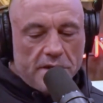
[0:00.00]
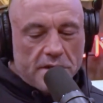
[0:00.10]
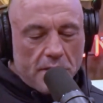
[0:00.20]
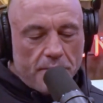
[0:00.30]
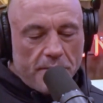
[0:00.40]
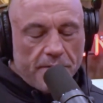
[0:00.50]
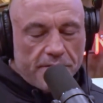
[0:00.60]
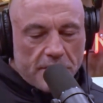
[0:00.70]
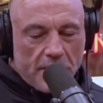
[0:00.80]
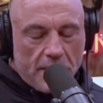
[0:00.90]
some people have
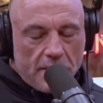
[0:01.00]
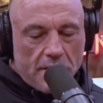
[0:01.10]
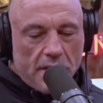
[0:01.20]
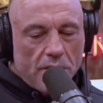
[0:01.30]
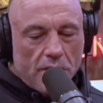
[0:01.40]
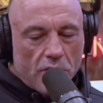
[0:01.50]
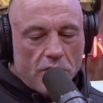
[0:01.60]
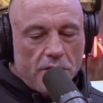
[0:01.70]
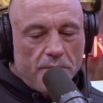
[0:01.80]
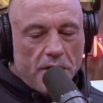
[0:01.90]
said that there
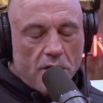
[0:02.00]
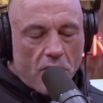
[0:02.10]
could be an